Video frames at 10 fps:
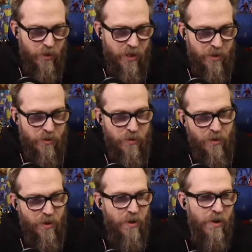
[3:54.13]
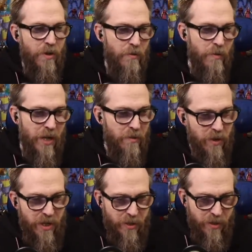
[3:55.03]
it gets really,
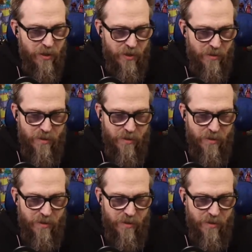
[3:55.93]
really good.